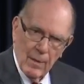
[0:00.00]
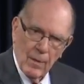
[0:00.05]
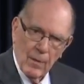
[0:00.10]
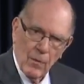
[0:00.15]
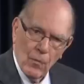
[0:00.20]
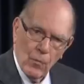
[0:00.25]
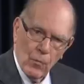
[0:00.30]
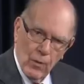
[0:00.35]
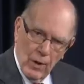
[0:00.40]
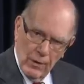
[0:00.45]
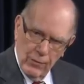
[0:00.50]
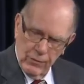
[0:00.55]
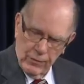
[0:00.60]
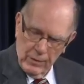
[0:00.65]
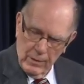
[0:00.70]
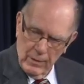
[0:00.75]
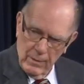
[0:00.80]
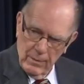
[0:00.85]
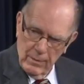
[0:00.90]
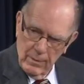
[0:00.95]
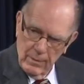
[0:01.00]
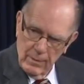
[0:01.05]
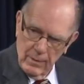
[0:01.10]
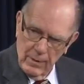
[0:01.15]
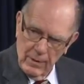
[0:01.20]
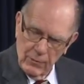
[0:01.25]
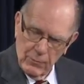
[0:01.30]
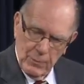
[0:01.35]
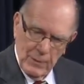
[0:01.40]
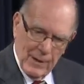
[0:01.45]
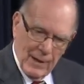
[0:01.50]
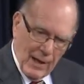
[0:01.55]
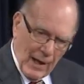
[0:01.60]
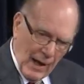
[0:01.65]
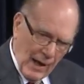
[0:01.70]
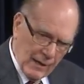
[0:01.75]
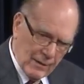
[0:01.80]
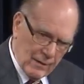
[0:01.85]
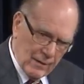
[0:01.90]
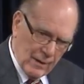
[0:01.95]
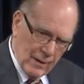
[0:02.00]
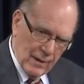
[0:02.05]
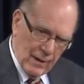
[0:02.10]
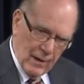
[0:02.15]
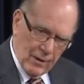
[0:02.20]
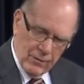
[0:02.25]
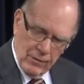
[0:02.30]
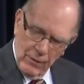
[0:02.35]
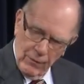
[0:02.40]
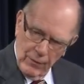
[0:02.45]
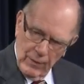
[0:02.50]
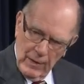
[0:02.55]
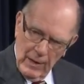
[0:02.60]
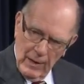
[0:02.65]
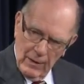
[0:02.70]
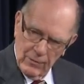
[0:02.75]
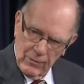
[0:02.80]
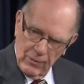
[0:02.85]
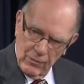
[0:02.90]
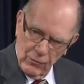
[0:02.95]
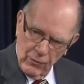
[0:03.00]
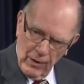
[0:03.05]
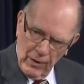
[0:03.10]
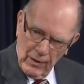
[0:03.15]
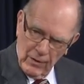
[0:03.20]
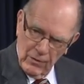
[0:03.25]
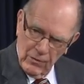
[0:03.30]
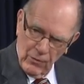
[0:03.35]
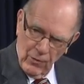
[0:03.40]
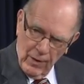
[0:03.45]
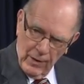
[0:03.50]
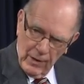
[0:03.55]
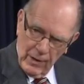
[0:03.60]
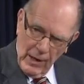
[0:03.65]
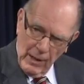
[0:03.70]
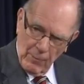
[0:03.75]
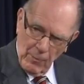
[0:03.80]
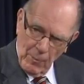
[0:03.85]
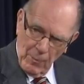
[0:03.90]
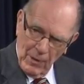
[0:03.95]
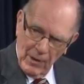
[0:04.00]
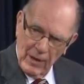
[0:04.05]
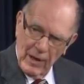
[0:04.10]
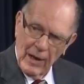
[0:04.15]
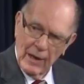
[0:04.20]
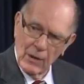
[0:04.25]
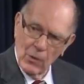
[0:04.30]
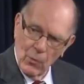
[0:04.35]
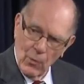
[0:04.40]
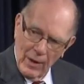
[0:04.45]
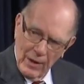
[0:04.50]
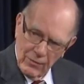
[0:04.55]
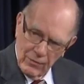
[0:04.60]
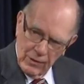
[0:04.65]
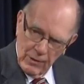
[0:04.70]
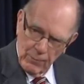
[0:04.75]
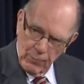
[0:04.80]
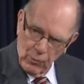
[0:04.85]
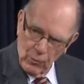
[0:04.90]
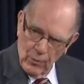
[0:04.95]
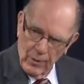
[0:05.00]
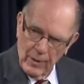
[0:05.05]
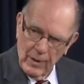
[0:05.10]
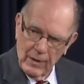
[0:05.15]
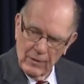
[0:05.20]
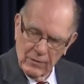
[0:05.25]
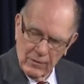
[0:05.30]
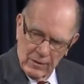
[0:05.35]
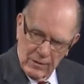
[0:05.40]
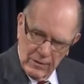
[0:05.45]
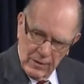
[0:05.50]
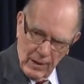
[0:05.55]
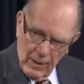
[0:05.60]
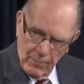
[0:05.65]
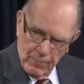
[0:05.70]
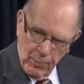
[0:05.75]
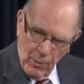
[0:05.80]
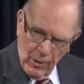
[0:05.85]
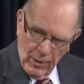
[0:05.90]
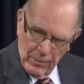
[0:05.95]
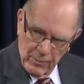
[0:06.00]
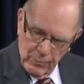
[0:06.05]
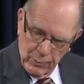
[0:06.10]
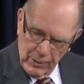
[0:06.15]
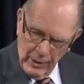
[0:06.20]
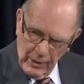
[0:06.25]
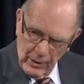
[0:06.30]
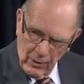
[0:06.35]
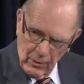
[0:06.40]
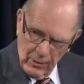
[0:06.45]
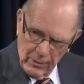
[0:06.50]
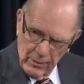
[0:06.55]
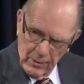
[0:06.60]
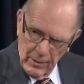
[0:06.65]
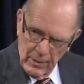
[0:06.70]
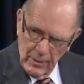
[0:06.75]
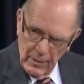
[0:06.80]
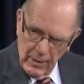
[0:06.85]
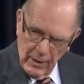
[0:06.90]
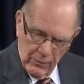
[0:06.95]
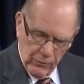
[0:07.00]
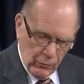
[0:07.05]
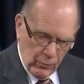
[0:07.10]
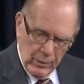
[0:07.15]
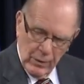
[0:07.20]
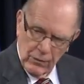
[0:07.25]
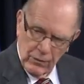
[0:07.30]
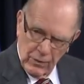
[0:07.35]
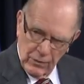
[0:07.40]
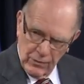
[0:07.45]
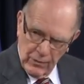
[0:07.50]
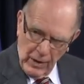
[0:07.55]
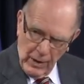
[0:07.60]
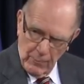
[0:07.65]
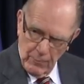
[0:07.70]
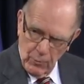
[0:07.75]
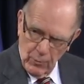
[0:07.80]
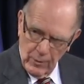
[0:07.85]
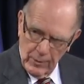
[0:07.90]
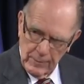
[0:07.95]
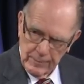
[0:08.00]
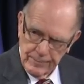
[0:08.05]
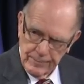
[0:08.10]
Russia has been acting as if it has a second strike capability in the way it's deploying its entire political and strategic standpoint.